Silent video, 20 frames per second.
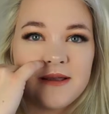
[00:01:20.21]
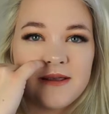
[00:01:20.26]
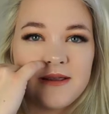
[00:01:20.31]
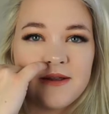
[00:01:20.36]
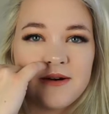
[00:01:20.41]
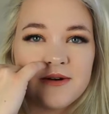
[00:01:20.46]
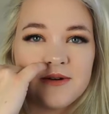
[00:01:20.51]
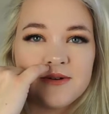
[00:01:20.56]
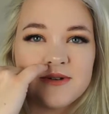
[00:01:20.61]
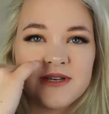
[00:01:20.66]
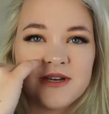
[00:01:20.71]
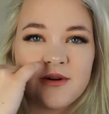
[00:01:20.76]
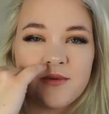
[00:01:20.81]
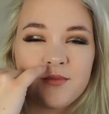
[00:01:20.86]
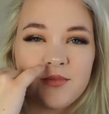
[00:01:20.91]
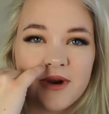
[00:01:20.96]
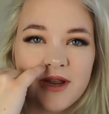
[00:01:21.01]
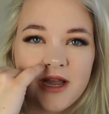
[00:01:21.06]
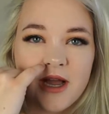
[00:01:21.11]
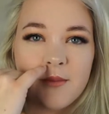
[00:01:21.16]
you know, it'll
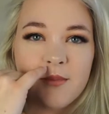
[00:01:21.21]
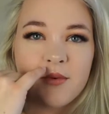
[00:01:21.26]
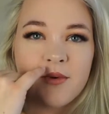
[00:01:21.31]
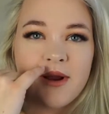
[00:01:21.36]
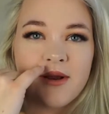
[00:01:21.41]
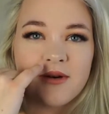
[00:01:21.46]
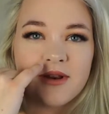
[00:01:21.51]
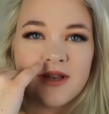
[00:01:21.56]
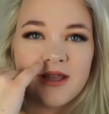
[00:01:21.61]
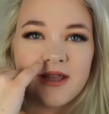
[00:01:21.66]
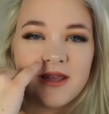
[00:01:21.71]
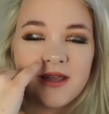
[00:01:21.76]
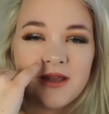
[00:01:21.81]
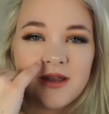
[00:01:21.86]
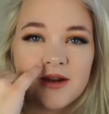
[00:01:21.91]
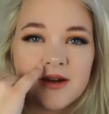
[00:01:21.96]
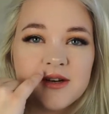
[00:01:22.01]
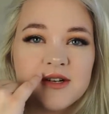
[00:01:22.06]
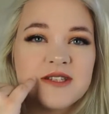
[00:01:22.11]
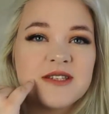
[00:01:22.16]
break up around
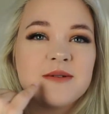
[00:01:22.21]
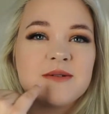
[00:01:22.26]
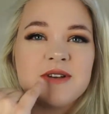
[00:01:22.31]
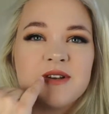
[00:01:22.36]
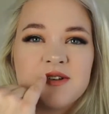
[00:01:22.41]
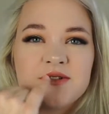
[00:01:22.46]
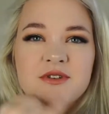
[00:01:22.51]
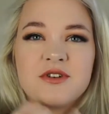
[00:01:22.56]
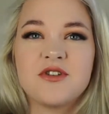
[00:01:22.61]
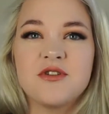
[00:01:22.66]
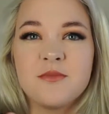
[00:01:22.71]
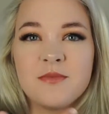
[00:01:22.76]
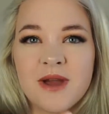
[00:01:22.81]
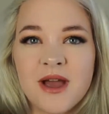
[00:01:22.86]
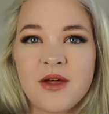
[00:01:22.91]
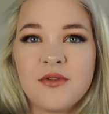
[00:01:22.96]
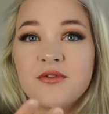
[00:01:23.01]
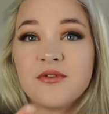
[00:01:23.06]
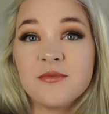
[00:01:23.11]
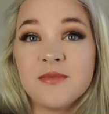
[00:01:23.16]
here, sometimes around your
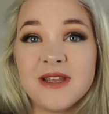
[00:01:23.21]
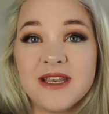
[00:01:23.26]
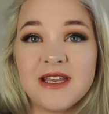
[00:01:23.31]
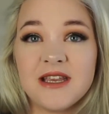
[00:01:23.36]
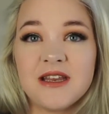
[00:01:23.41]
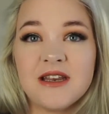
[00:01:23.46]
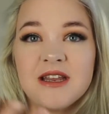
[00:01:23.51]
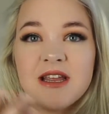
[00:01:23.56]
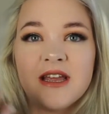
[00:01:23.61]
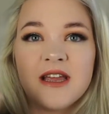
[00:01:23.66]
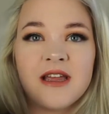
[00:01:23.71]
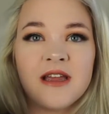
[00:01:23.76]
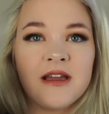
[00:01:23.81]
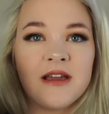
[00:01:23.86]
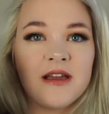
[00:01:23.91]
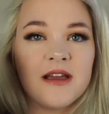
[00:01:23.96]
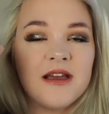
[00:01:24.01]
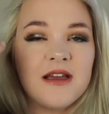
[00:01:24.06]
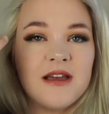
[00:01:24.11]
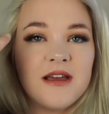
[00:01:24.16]
mouth from
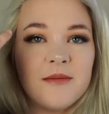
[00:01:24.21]
eating,